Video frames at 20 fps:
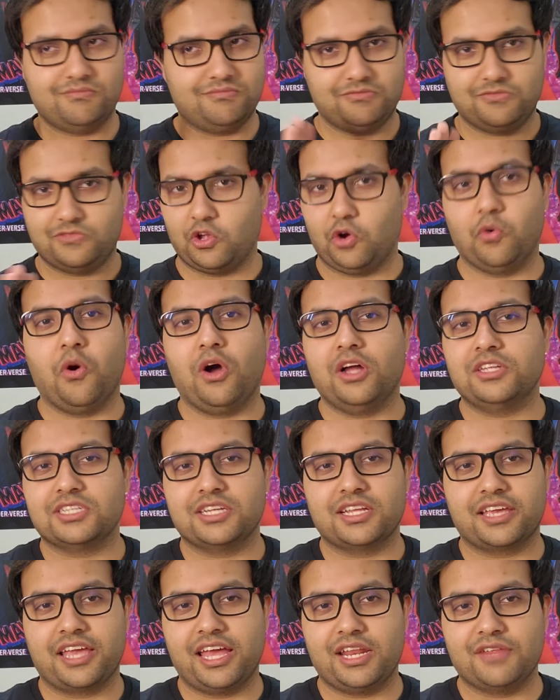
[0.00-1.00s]
go watch it
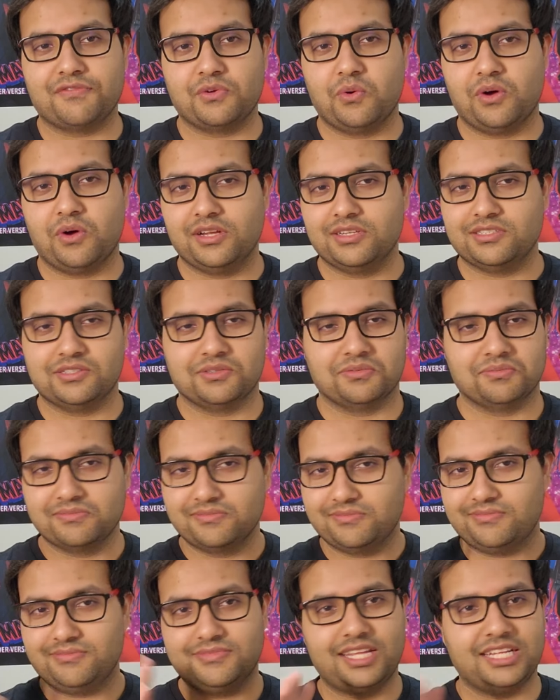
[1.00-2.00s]
again if you want to.
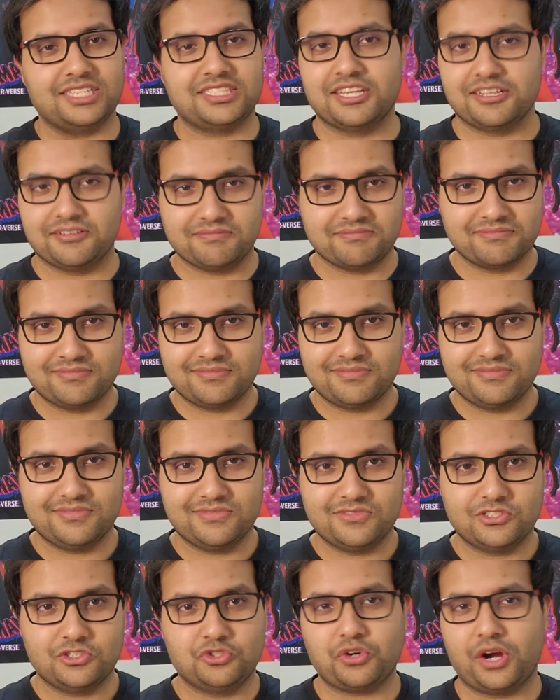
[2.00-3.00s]
That's it.
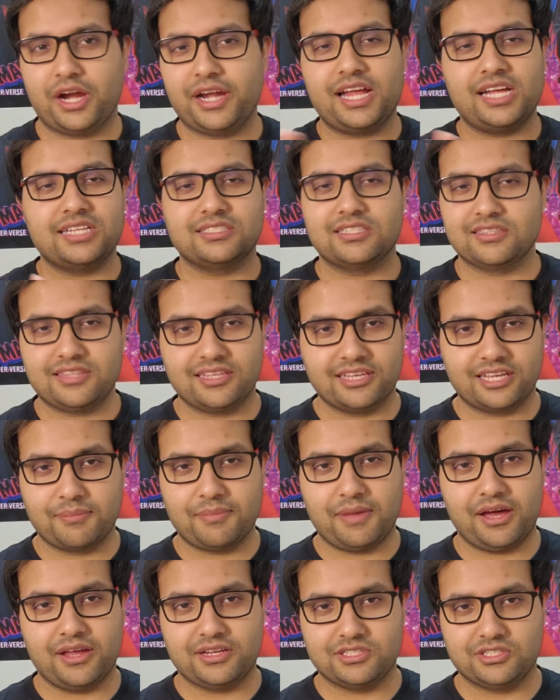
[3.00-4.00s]
Try not to think
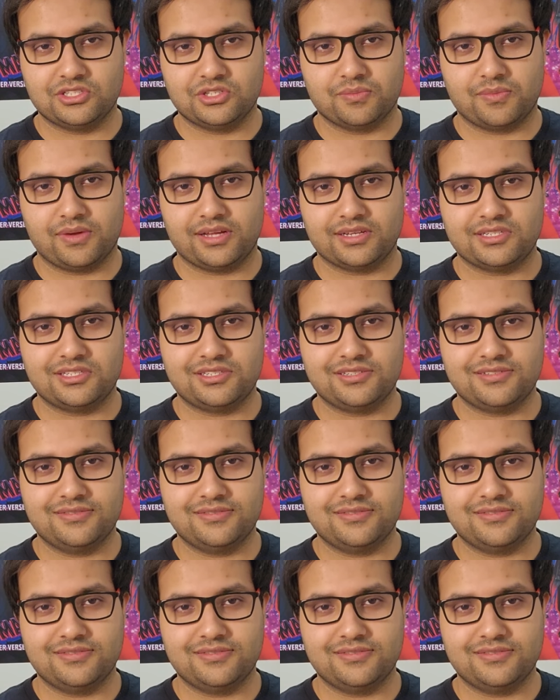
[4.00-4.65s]
about it too much.